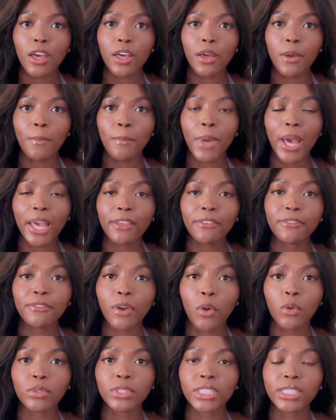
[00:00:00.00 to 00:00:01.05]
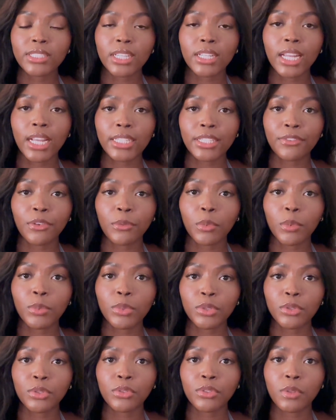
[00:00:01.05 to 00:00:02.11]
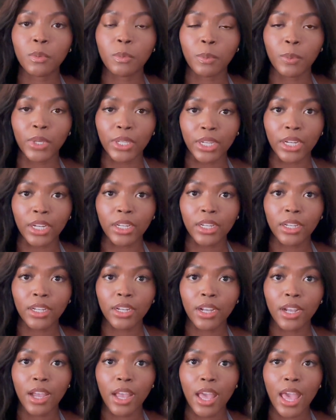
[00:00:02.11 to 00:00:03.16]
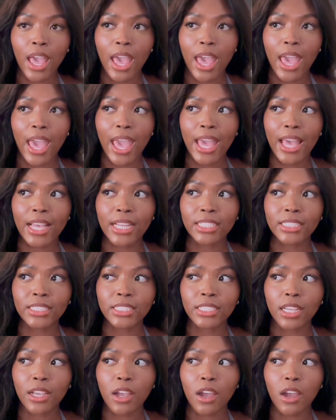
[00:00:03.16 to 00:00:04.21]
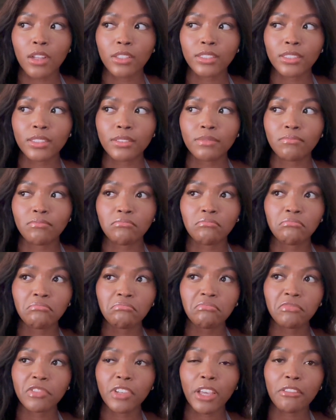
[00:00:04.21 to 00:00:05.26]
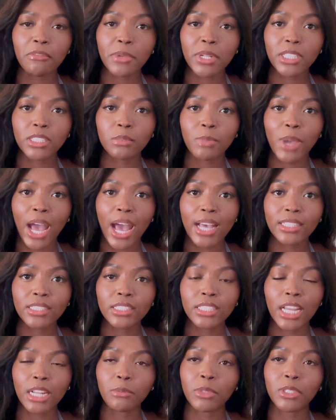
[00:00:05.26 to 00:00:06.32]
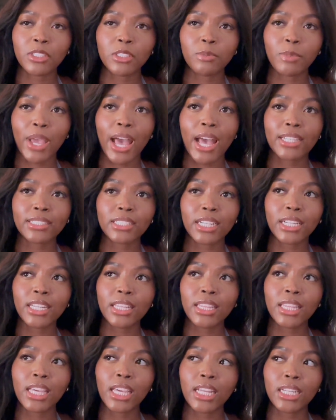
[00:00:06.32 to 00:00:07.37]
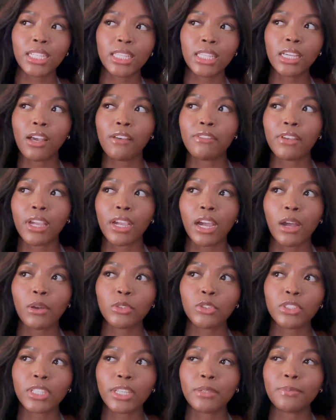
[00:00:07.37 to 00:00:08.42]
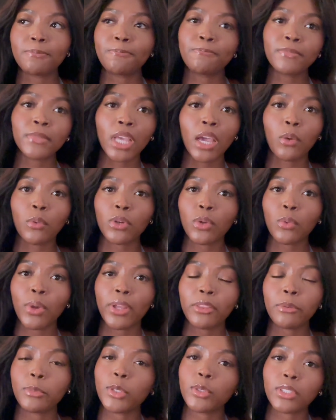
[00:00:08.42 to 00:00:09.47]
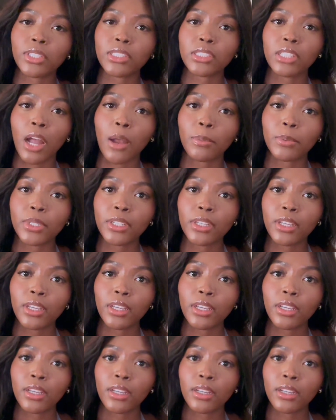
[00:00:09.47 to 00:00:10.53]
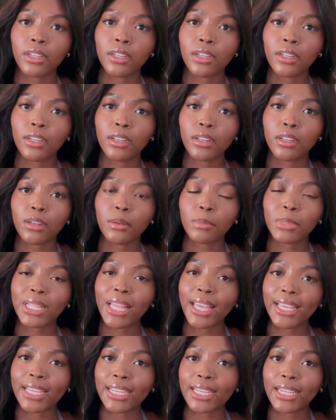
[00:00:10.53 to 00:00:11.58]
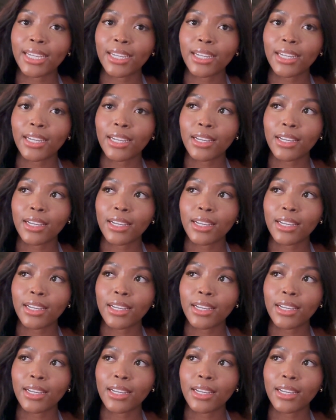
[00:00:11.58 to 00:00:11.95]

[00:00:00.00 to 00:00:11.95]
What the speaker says: My phone disconnected from the Bluetooth speaker, and 5 minutes passed, 10 minutes passed. I didn't think anything of it. I was just like, I wonder why the music stopped playing.